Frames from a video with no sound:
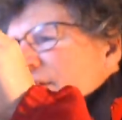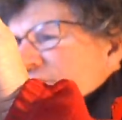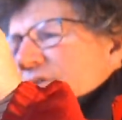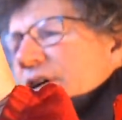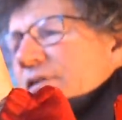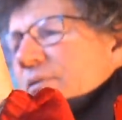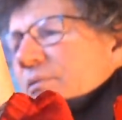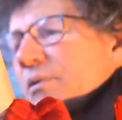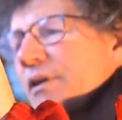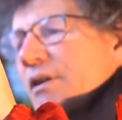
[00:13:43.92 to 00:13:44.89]
Here's another
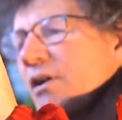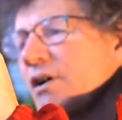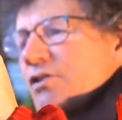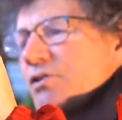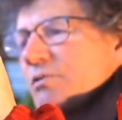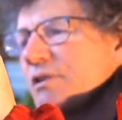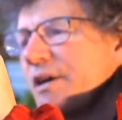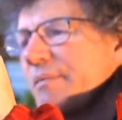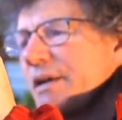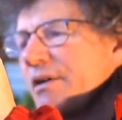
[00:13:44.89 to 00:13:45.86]
really long shoot
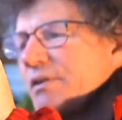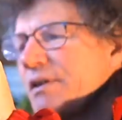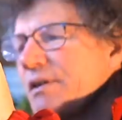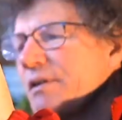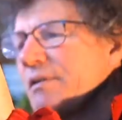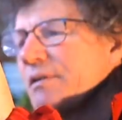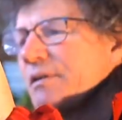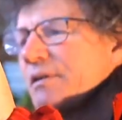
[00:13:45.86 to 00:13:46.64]
coming out here.